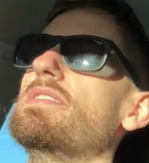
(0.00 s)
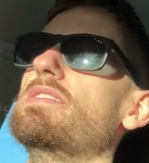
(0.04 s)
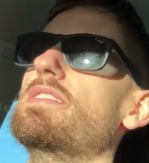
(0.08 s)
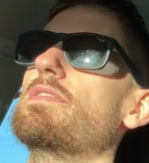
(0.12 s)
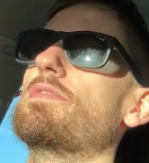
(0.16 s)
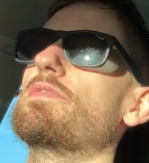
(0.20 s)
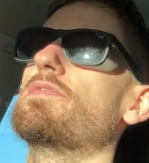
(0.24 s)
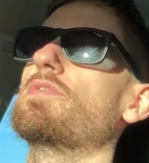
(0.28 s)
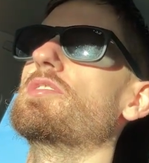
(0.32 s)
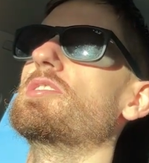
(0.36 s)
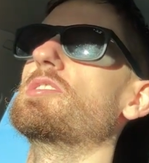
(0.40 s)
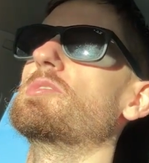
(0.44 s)

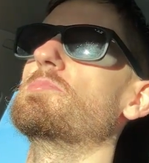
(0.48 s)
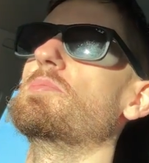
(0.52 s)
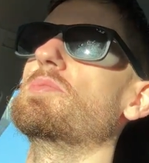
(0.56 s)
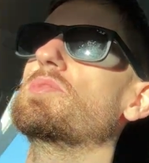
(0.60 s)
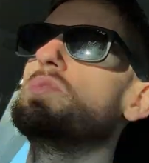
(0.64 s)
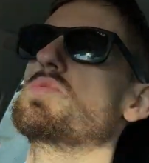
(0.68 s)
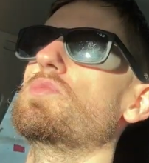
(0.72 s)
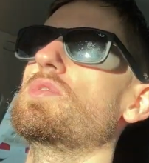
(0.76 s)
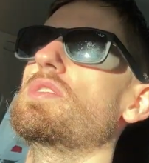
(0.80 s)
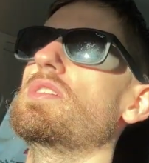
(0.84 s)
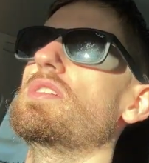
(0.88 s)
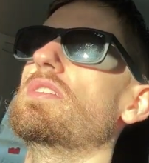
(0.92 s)
difference
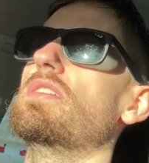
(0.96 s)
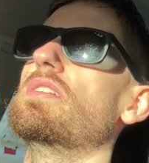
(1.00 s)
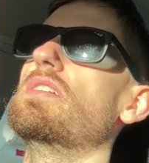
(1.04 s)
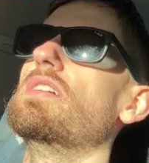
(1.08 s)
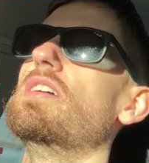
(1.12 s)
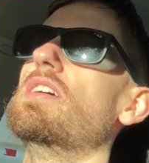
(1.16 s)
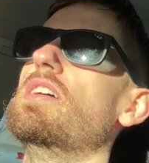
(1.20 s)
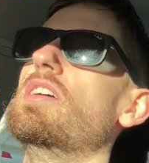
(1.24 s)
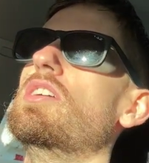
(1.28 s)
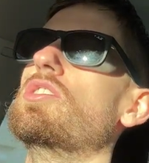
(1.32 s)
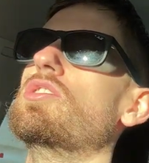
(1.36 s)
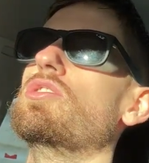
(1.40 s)

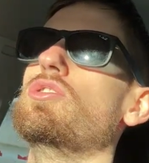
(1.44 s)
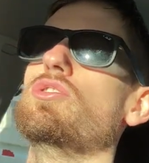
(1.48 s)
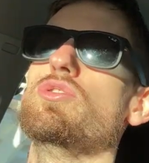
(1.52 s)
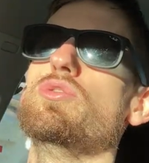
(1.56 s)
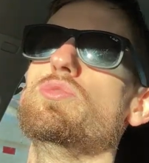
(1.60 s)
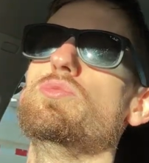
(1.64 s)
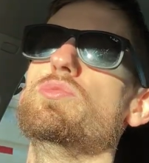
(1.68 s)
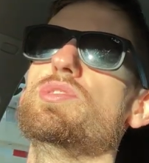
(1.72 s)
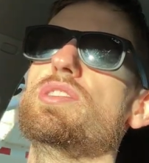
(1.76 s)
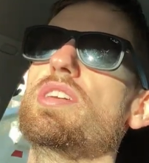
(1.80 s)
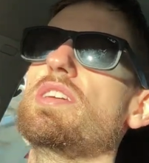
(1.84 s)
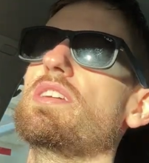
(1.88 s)
between
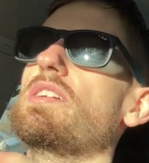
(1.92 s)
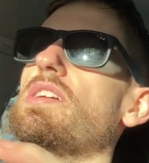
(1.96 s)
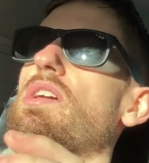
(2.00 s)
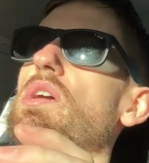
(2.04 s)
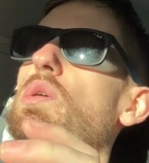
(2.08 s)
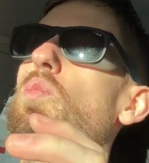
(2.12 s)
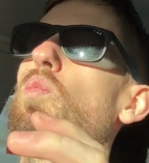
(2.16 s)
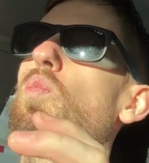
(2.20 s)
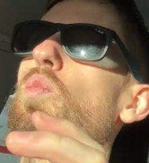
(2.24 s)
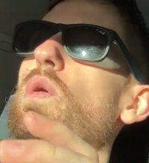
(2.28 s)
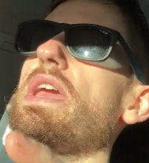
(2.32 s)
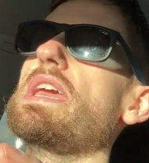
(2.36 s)

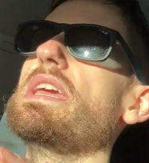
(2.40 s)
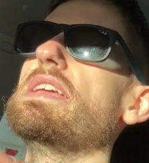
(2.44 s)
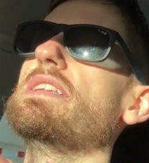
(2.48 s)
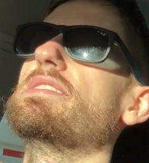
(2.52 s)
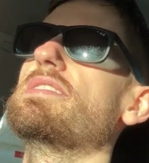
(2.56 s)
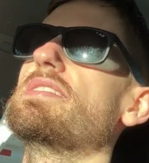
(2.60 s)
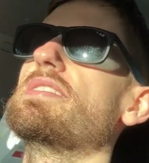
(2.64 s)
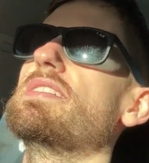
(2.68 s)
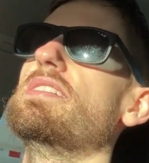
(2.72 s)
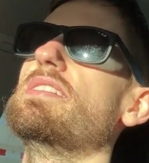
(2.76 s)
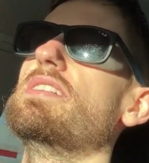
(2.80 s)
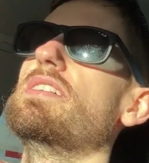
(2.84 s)
losing weight
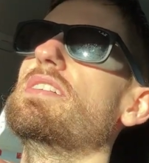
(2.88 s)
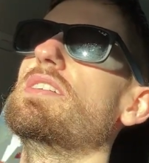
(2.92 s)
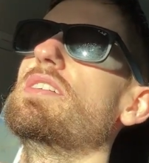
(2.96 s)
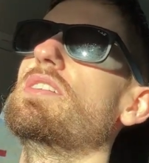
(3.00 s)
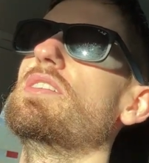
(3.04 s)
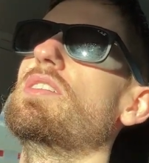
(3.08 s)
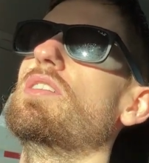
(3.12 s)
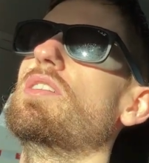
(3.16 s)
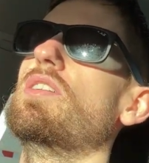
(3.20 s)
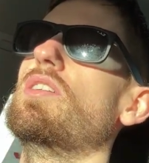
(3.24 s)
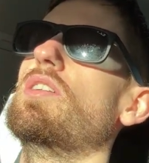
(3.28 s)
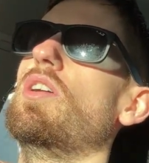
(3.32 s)

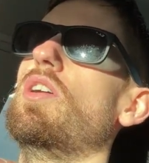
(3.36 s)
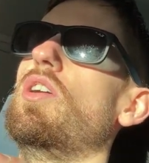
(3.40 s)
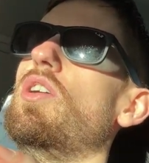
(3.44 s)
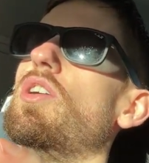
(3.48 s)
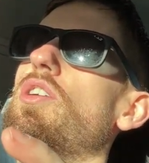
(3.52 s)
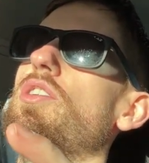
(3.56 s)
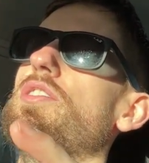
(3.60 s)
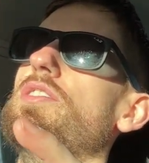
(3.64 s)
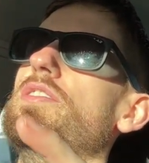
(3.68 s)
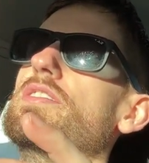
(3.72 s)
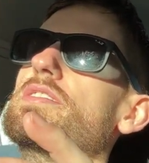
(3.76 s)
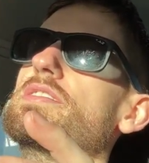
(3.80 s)

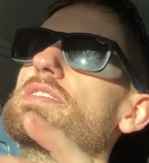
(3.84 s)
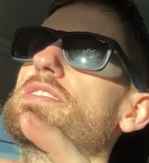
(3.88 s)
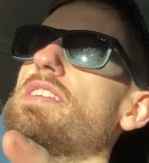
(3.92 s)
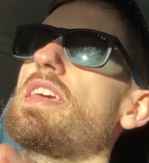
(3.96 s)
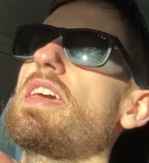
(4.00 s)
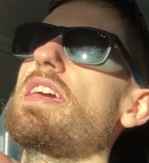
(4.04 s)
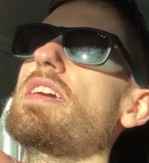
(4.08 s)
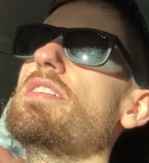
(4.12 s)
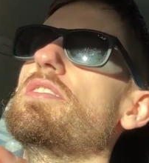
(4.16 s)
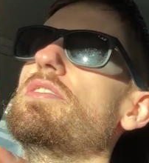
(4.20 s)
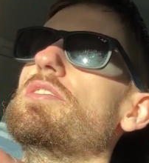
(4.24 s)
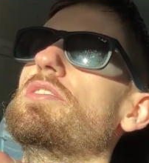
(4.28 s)
on the
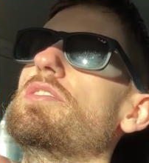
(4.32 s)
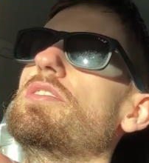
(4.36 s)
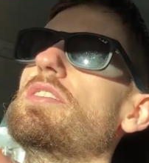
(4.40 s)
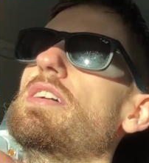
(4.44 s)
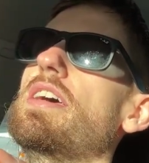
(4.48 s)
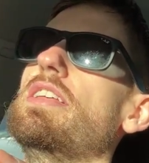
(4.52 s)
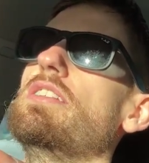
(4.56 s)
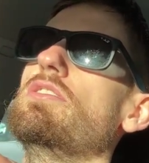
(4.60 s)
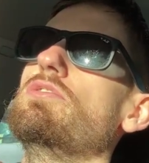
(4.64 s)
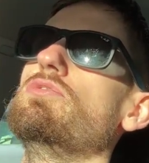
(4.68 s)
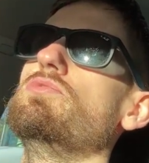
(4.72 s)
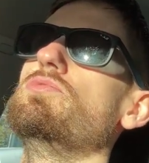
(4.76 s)
scale
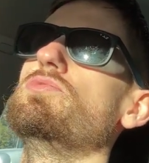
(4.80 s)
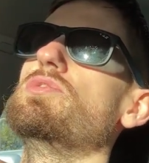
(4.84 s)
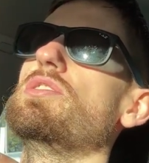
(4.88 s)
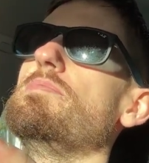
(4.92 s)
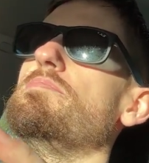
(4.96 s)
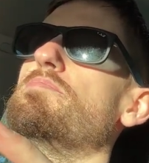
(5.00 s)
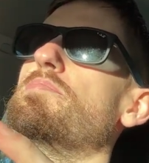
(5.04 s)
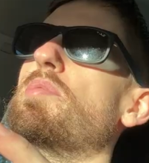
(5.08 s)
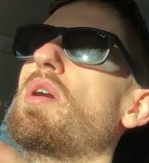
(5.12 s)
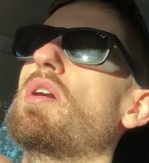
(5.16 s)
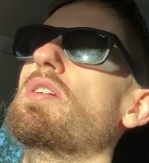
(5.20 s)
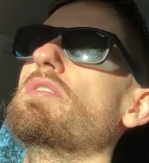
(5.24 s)
and
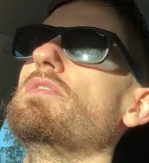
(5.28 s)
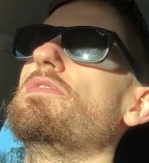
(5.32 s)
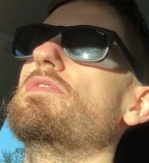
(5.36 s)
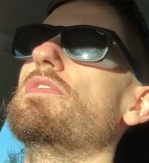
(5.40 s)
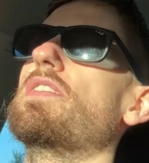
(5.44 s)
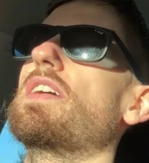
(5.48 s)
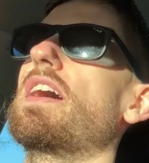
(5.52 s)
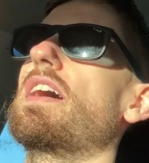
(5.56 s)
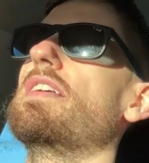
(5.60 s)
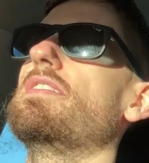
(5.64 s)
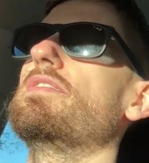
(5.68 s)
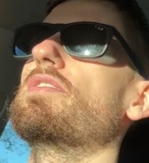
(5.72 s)
losing body
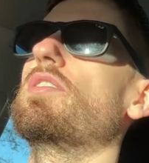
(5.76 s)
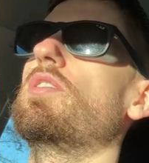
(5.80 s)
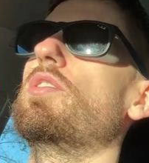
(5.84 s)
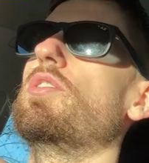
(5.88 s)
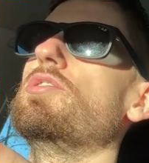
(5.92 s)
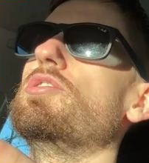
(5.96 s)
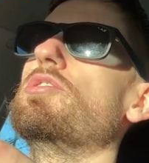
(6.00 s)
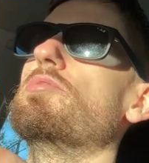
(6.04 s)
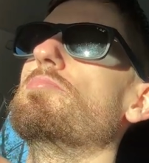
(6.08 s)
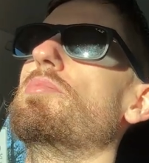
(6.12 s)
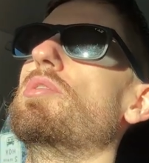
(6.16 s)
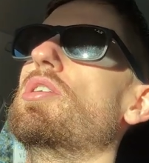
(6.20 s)
fat
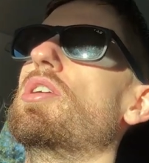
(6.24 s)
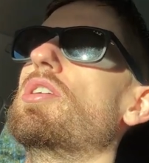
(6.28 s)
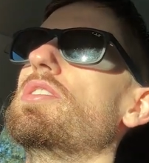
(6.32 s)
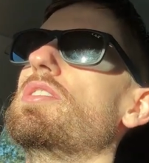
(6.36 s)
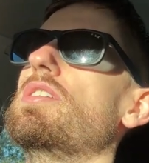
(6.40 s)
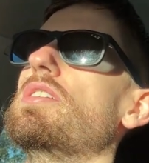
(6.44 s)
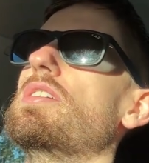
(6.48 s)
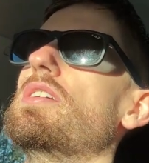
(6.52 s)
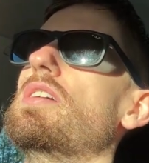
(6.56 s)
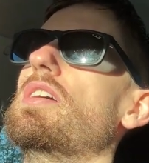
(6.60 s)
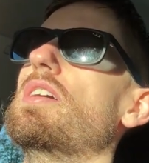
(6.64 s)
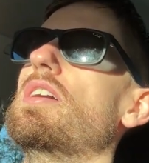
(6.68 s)
on your
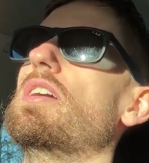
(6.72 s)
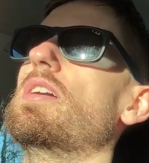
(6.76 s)
body.